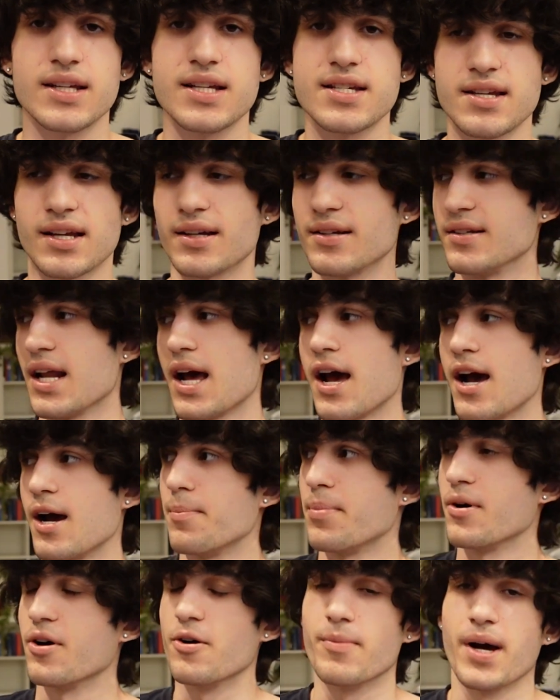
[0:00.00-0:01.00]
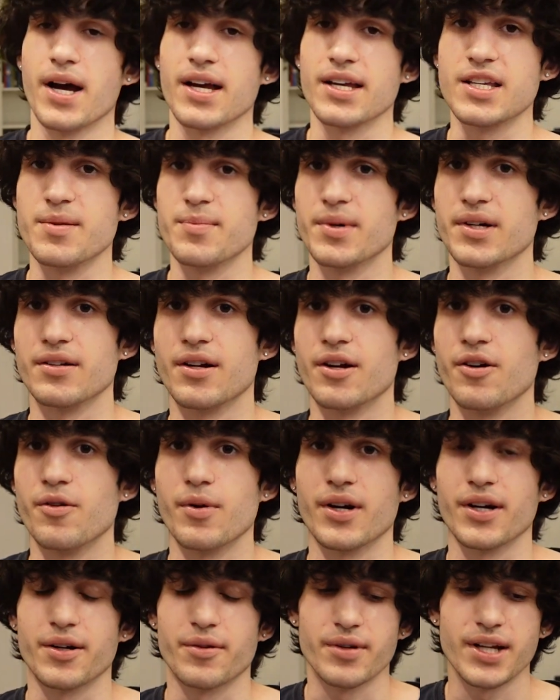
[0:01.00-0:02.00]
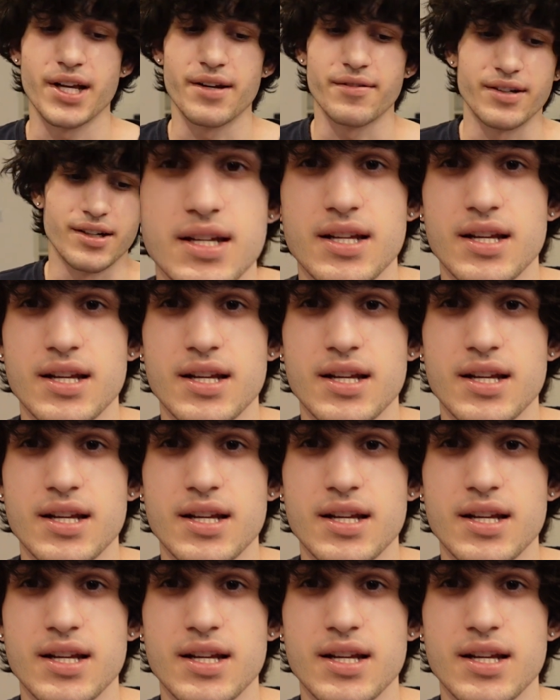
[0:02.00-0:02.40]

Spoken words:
He's like, nah, bro, my email don't work, whatever.